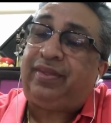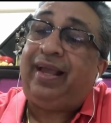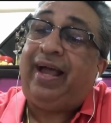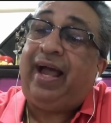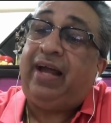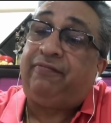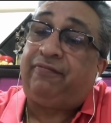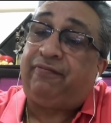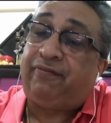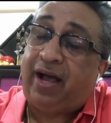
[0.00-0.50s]

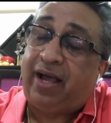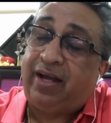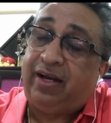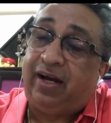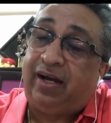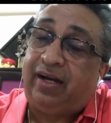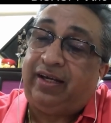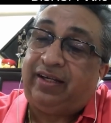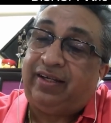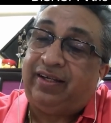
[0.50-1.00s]
And
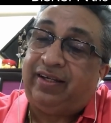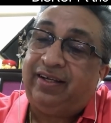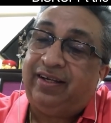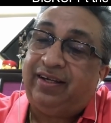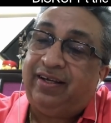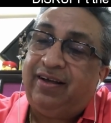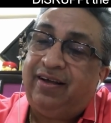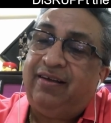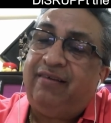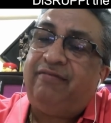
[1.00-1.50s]
finally,
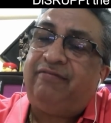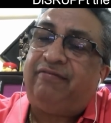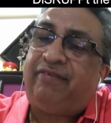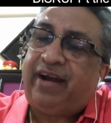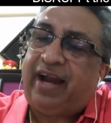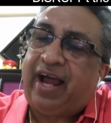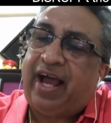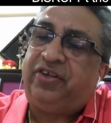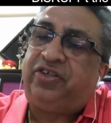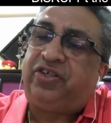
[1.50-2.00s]

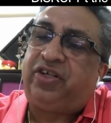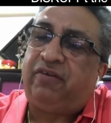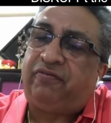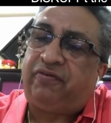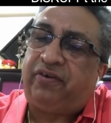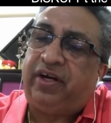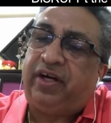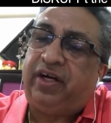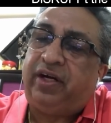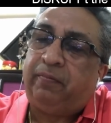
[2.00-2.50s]
financial
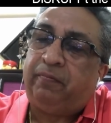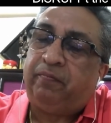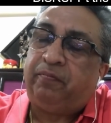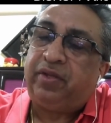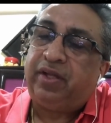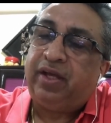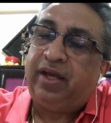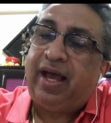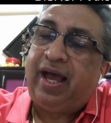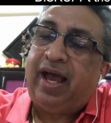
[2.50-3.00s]
freedom.
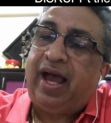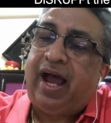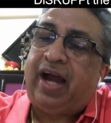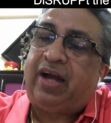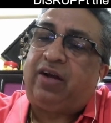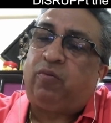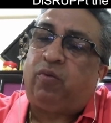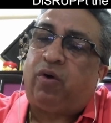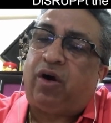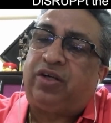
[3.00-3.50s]
At
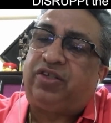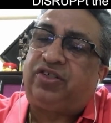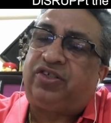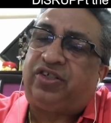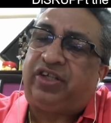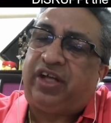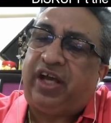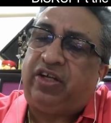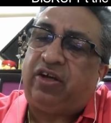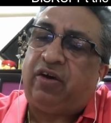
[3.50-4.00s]
what
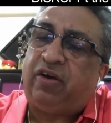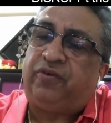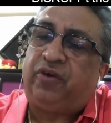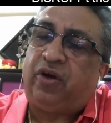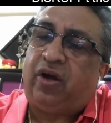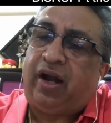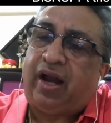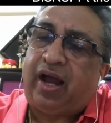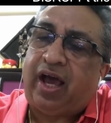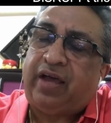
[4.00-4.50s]
stage of your
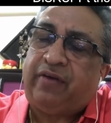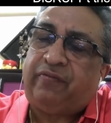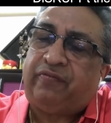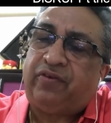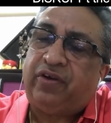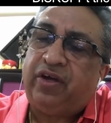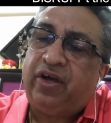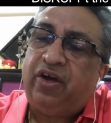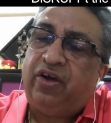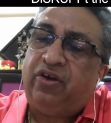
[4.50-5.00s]
life
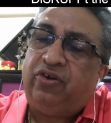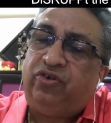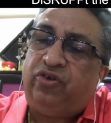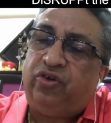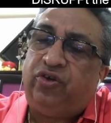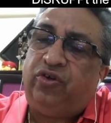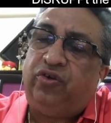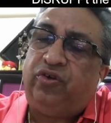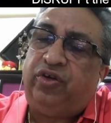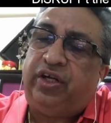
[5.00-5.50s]
do
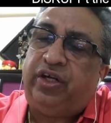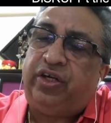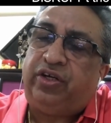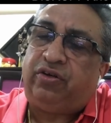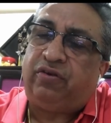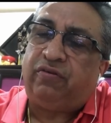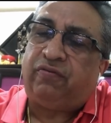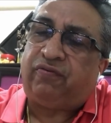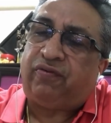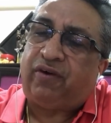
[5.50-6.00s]
you need
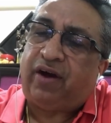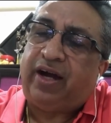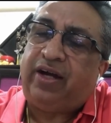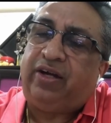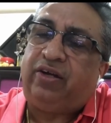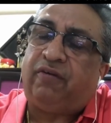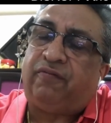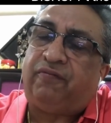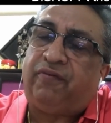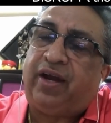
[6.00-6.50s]
to find
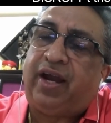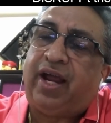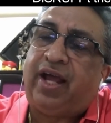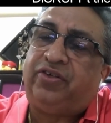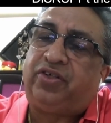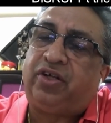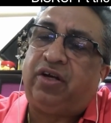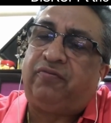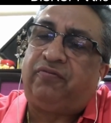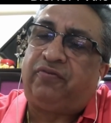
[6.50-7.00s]
your
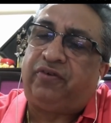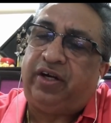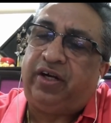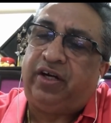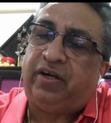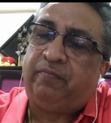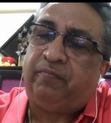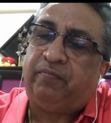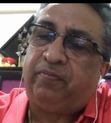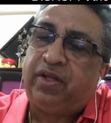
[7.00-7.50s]
financial
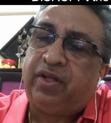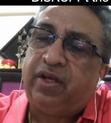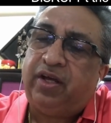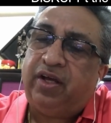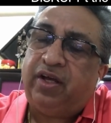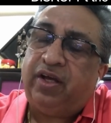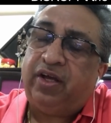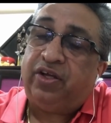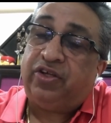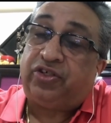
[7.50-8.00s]
freedom?
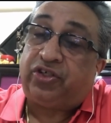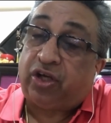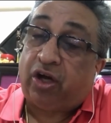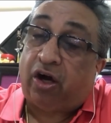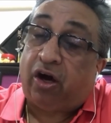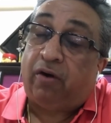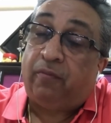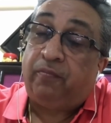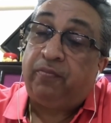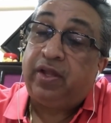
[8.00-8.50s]

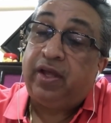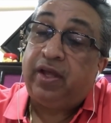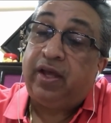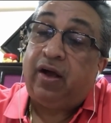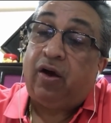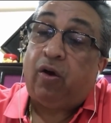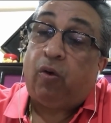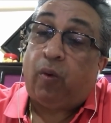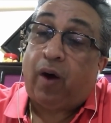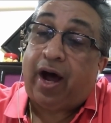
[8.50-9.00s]
So,
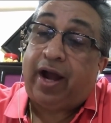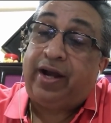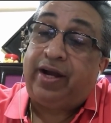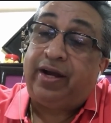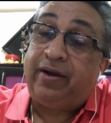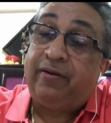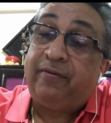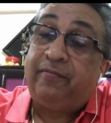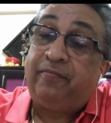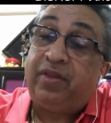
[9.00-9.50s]
1,
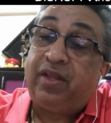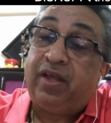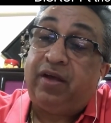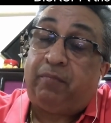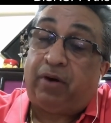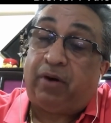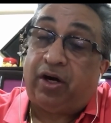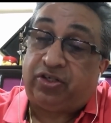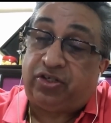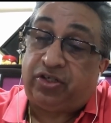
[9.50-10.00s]

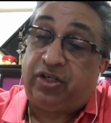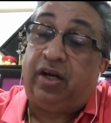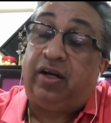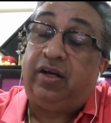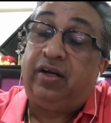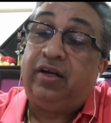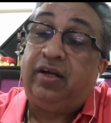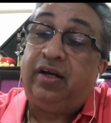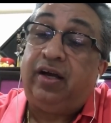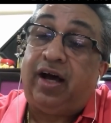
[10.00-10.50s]
personal,
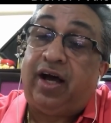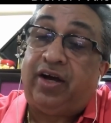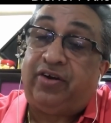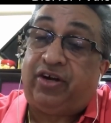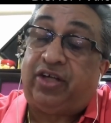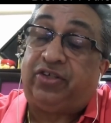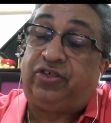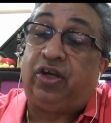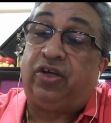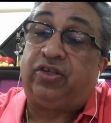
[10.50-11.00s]

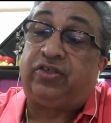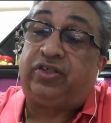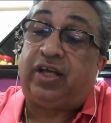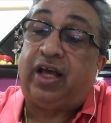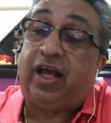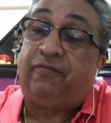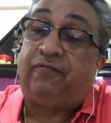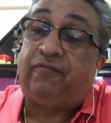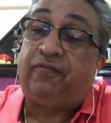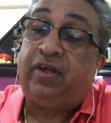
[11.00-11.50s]
address
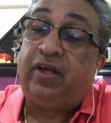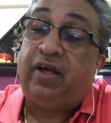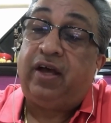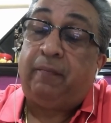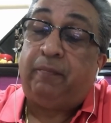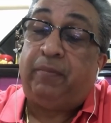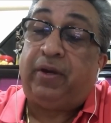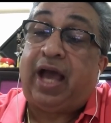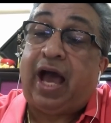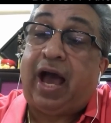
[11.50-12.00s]
yourself,
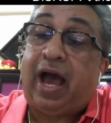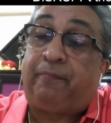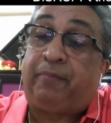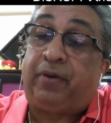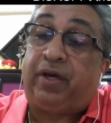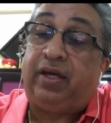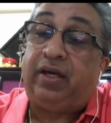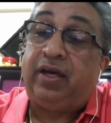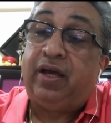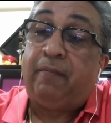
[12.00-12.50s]
be
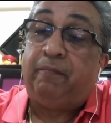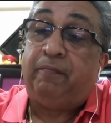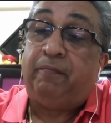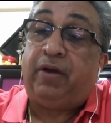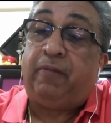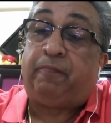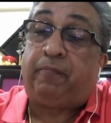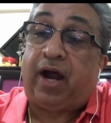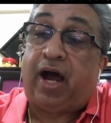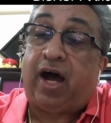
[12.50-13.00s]
happy, be
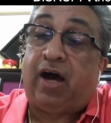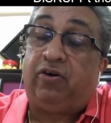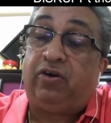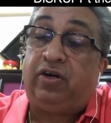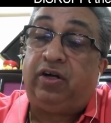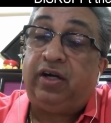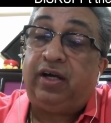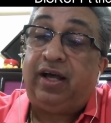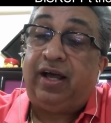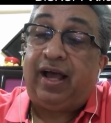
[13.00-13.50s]
proud,
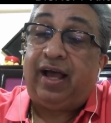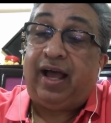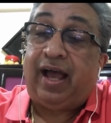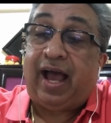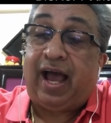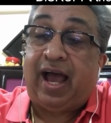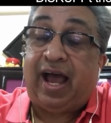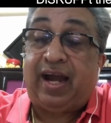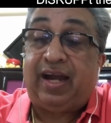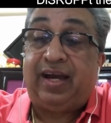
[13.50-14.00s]

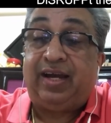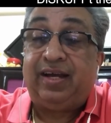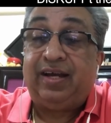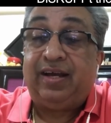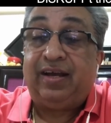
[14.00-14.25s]
and